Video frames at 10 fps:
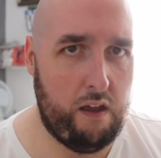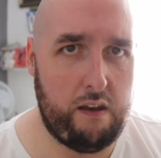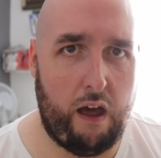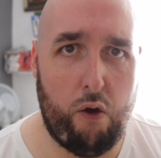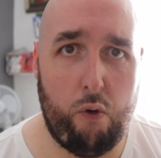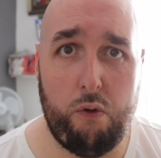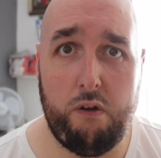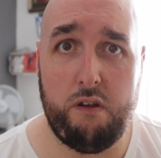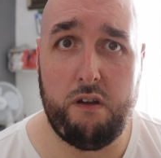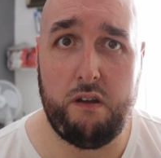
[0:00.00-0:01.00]
Now,
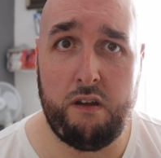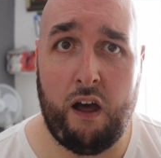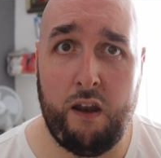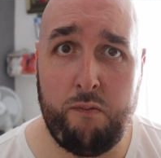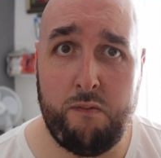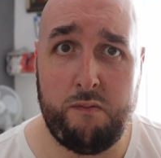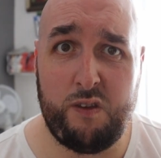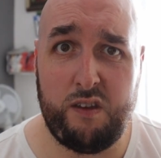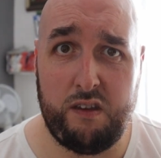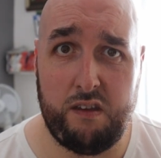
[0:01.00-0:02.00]
not all of
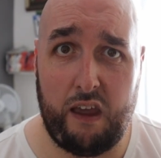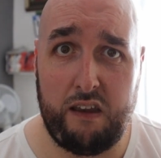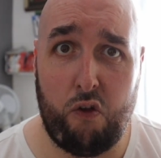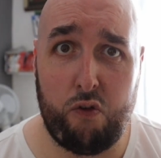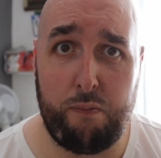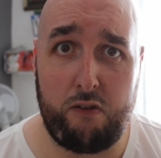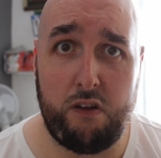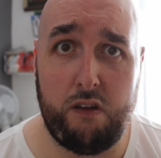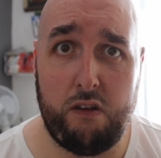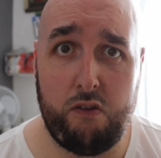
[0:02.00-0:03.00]
them take those batteries.